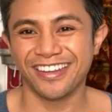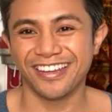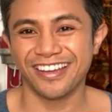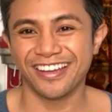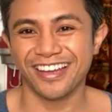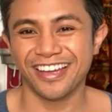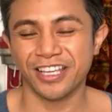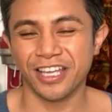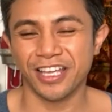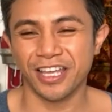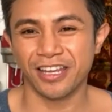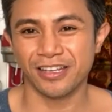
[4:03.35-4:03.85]

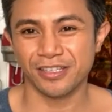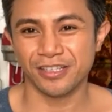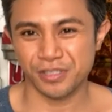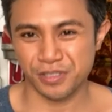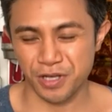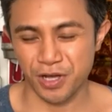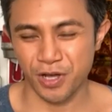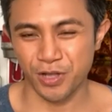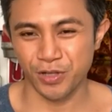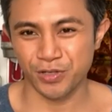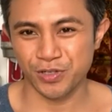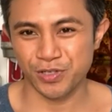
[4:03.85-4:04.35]
I get a
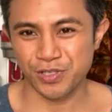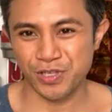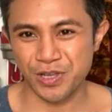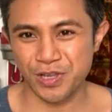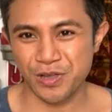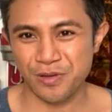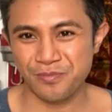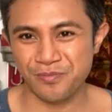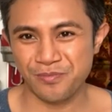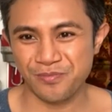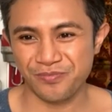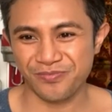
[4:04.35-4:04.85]

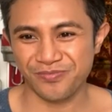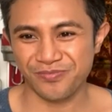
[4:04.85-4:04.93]
scholarship,